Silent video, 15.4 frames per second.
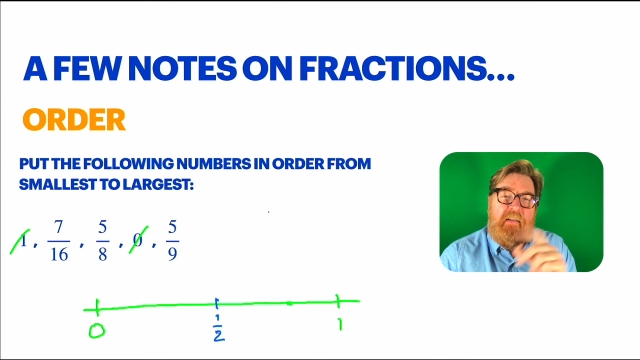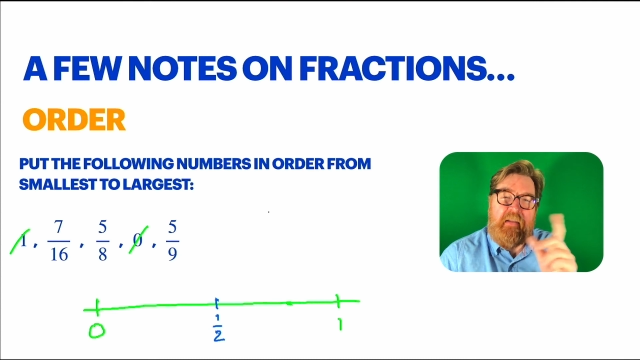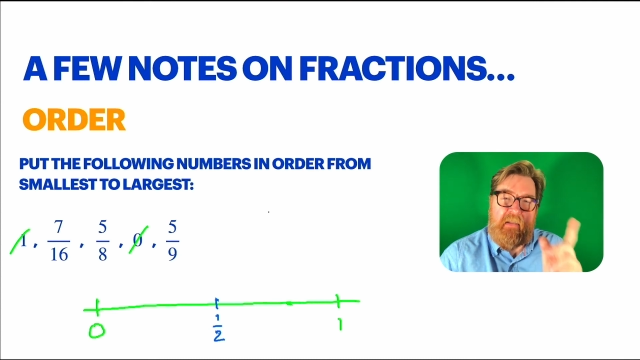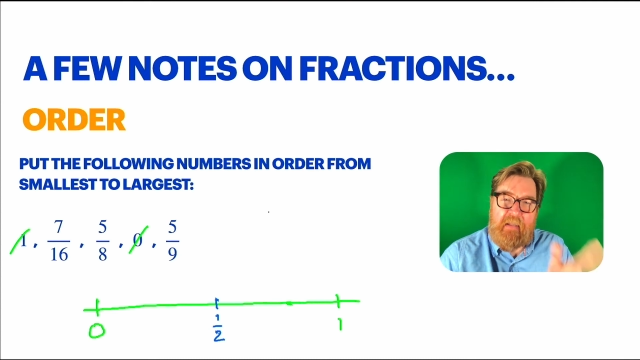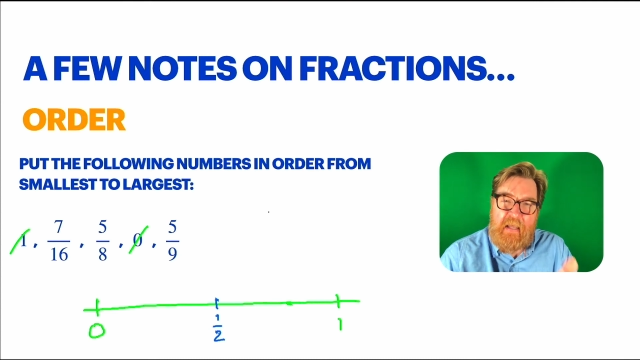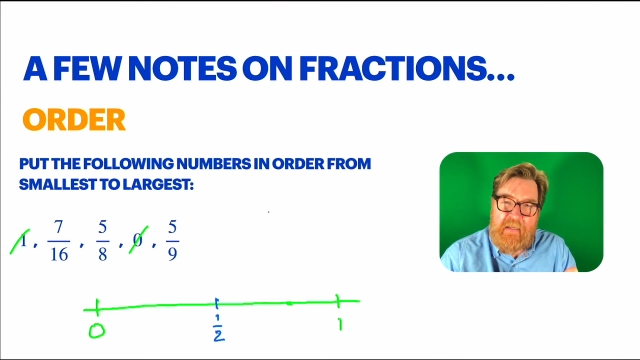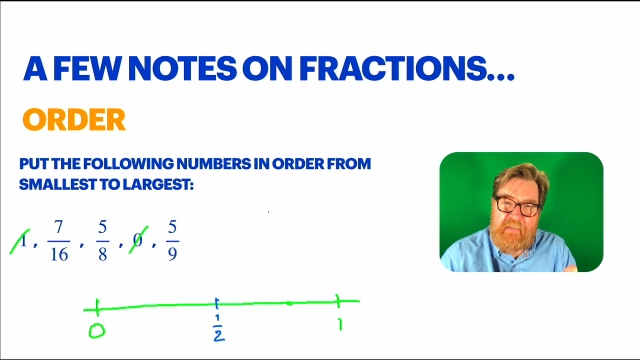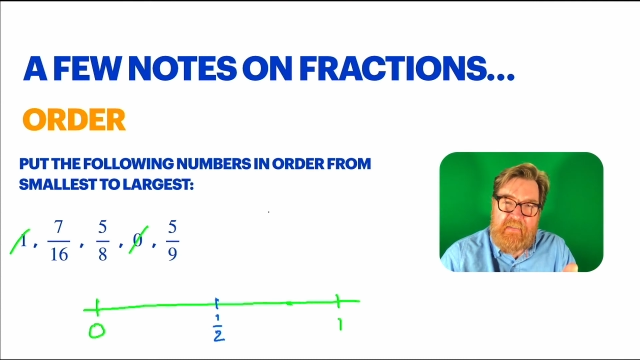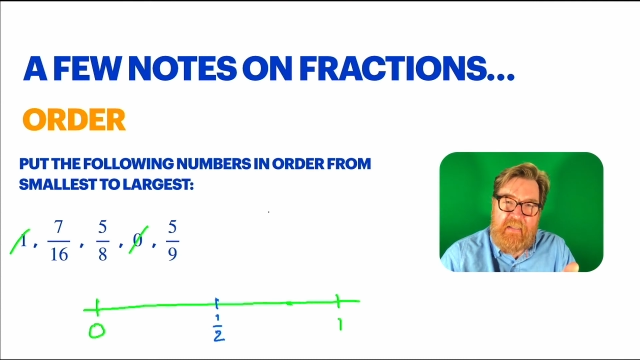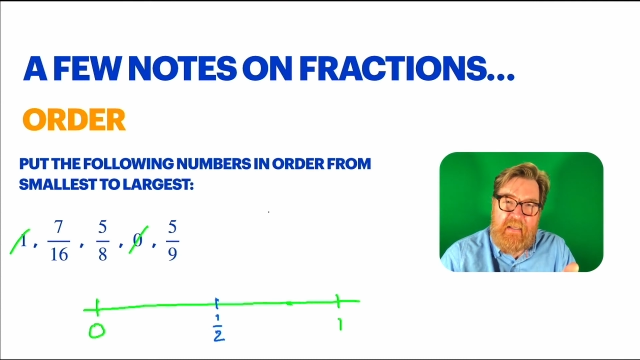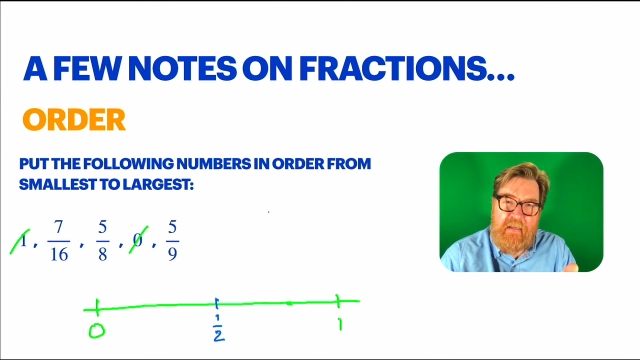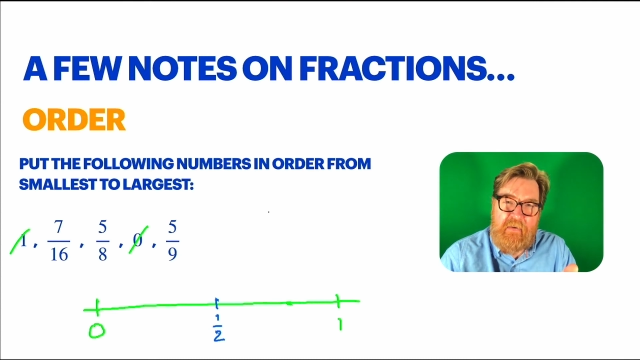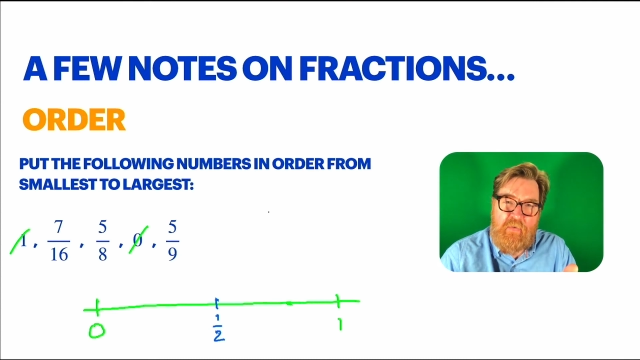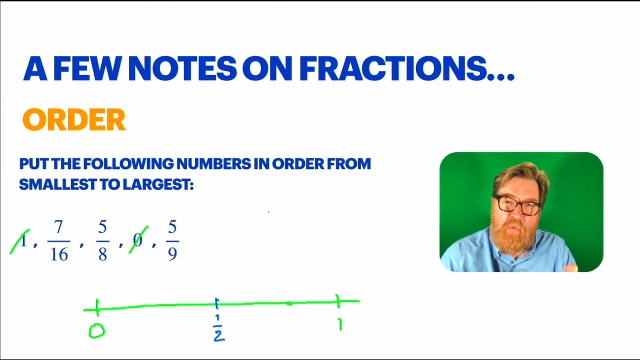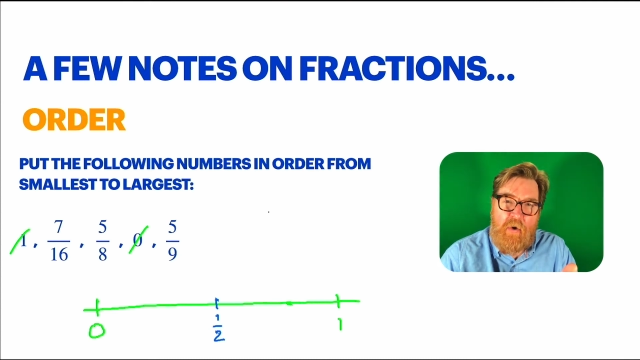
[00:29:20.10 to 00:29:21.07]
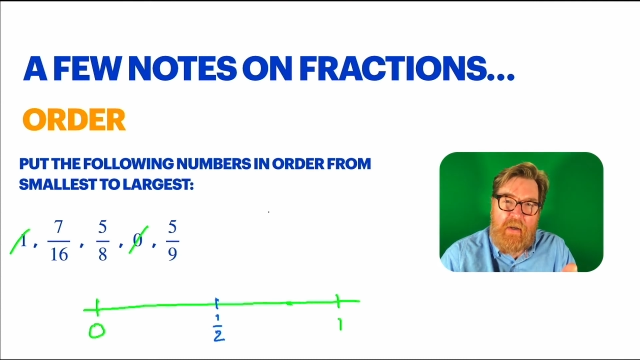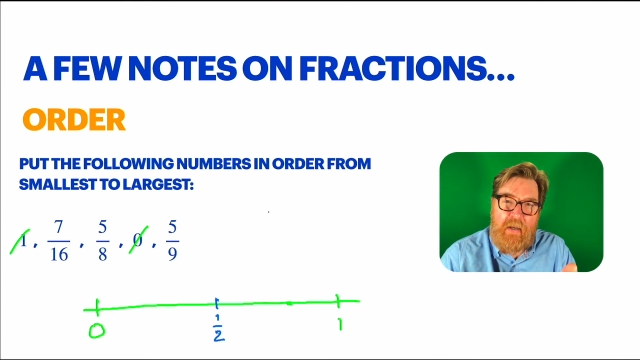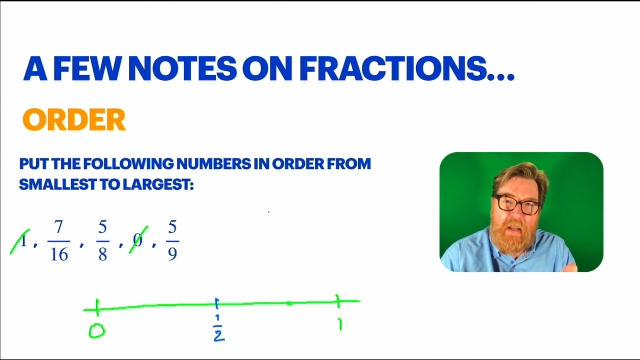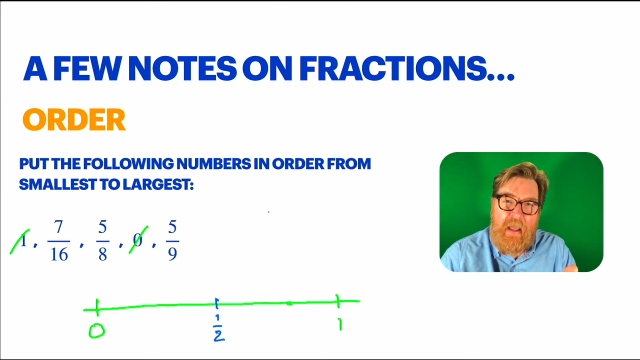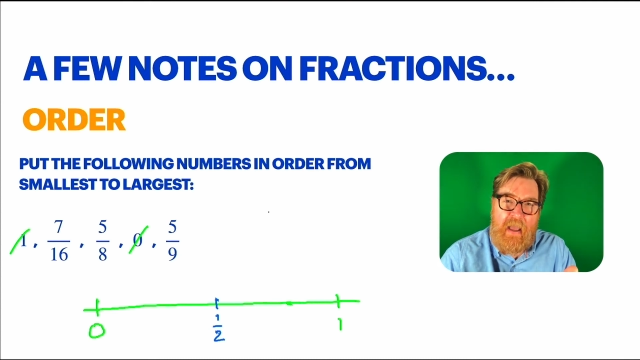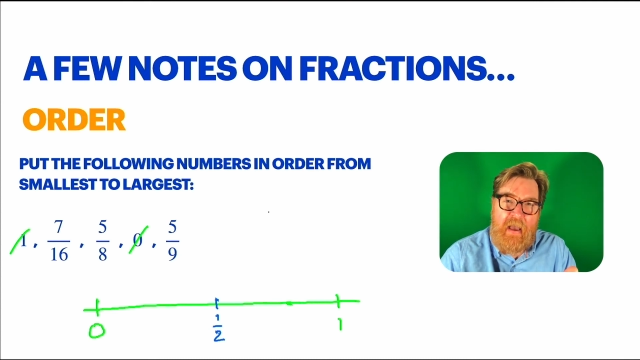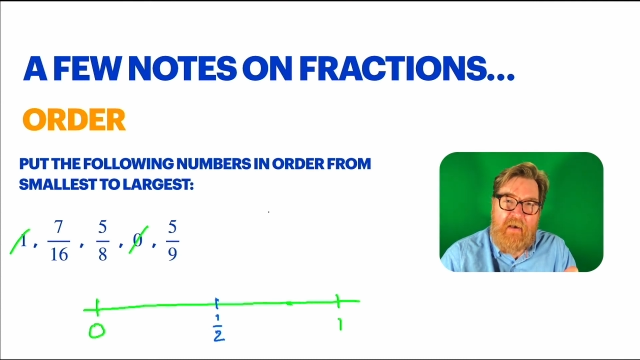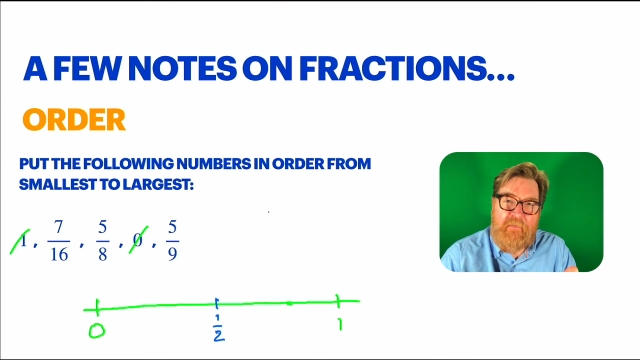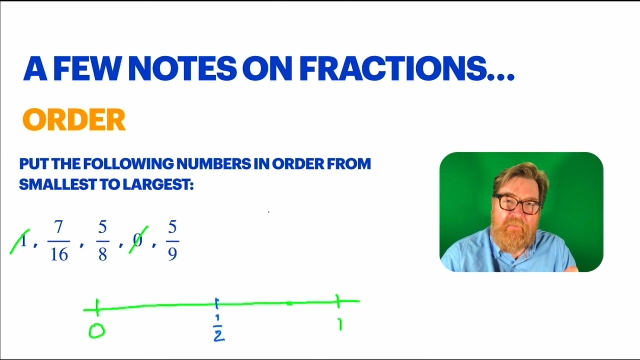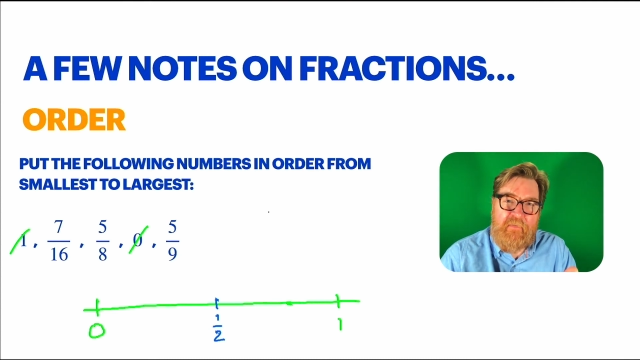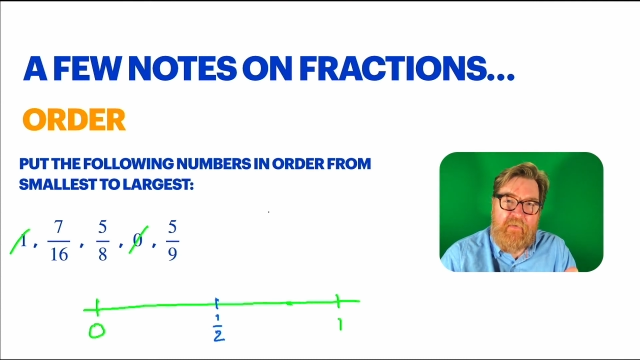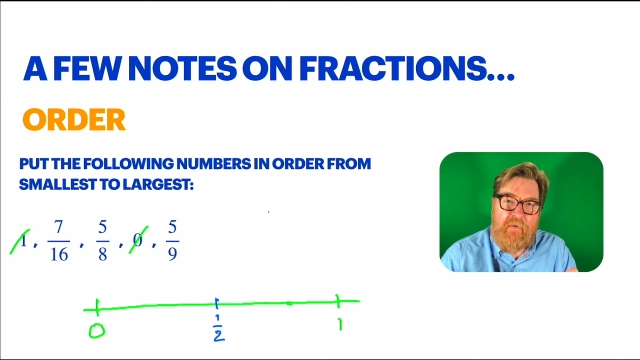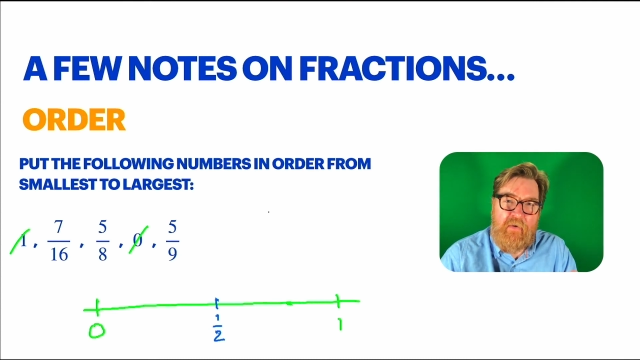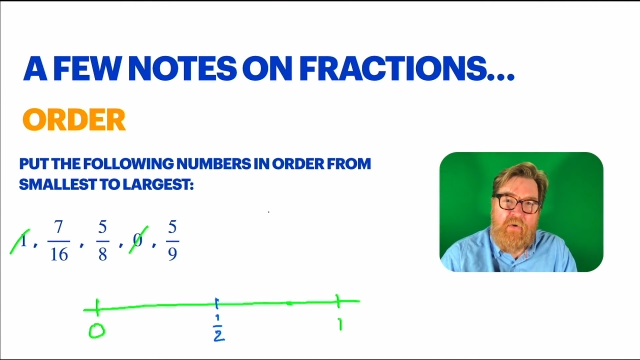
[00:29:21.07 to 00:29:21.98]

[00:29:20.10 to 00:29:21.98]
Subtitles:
less than 1/2